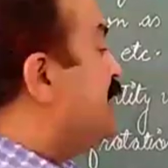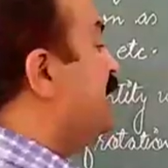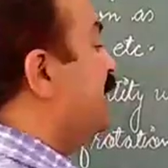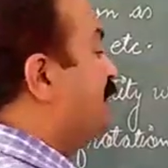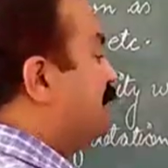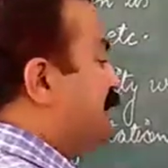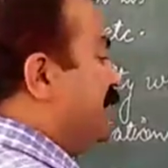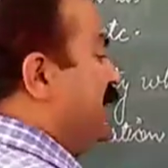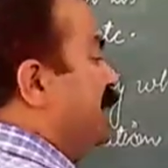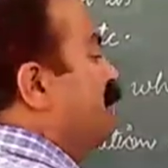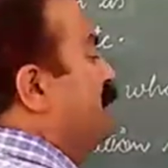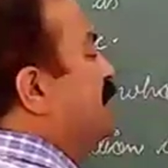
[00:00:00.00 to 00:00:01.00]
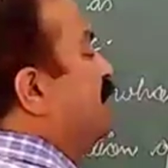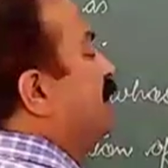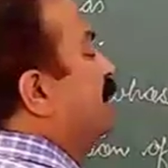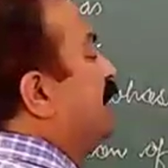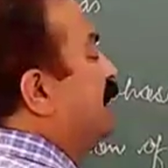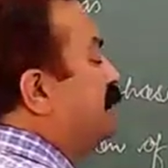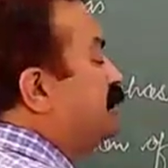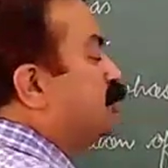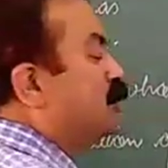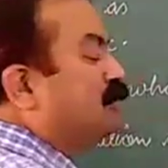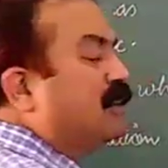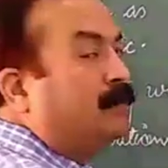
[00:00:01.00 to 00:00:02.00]
and the same is the direction
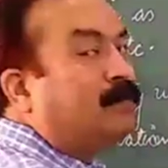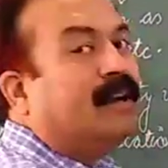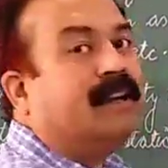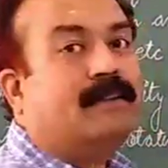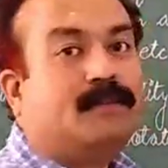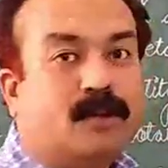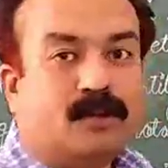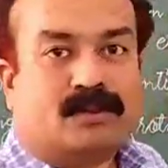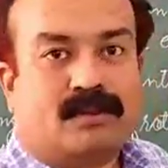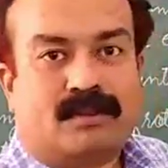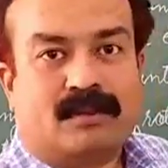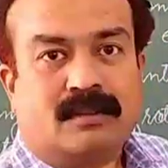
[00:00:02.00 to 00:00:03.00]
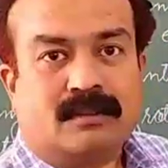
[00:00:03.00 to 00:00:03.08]
of the applied force.